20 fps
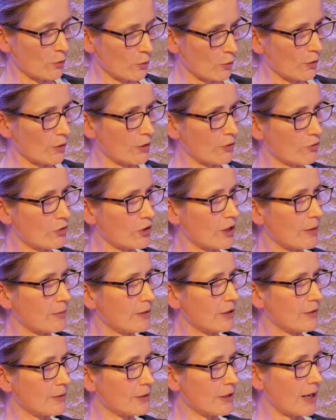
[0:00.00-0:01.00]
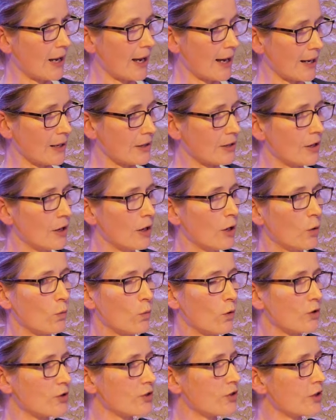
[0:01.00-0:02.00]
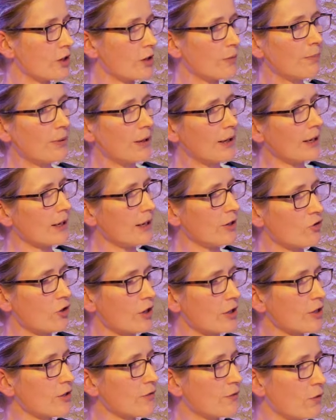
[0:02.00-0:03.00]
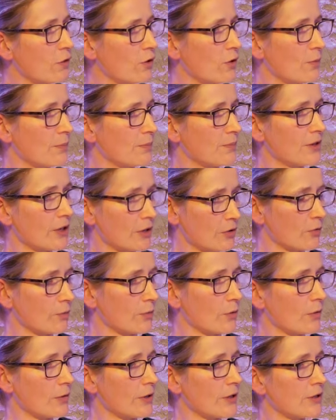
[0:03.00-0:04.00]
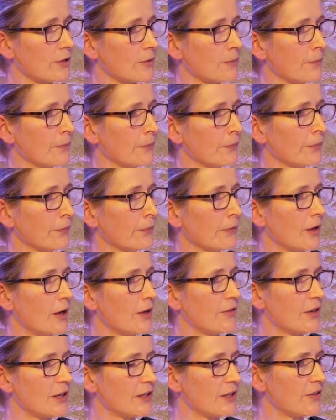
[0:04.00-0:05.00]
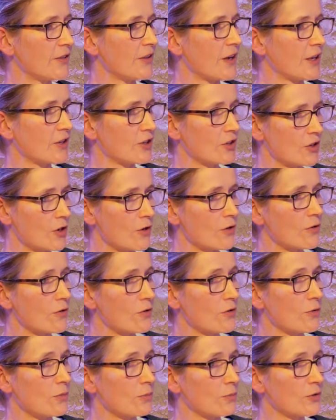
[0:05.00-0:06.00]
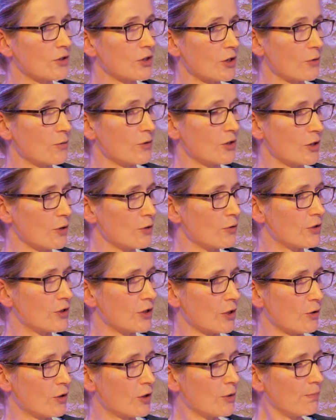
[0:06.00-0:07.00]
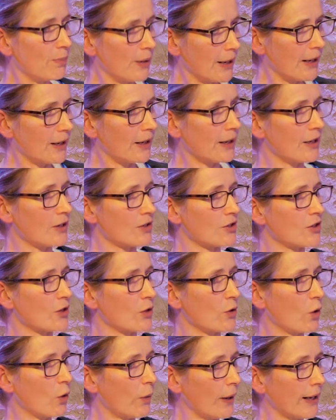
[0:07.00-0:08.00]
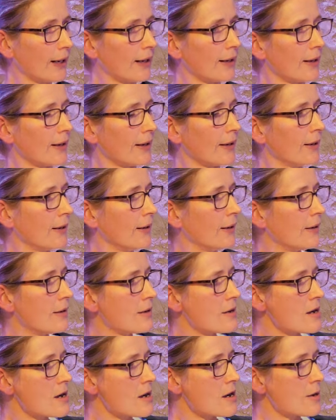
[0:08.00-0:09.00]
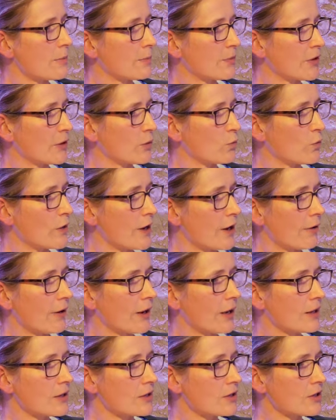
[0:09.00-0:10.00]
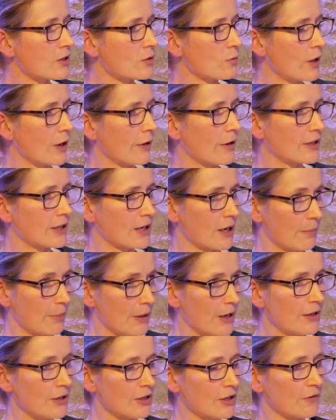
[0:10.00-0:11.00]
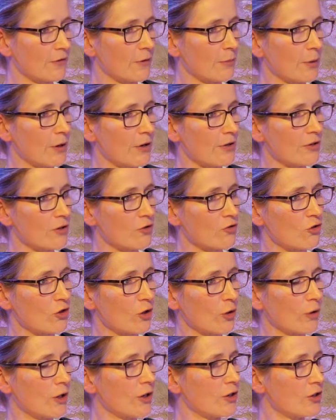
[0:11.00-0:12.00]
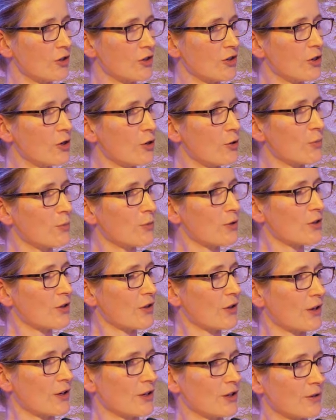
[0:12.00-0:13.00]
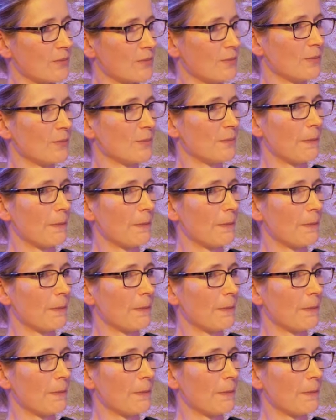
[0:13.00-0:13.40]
oral contraceptives had was to completely transform sexual mores, and they did that so completely and so quickly that whereas campaigners for birth control had assumed that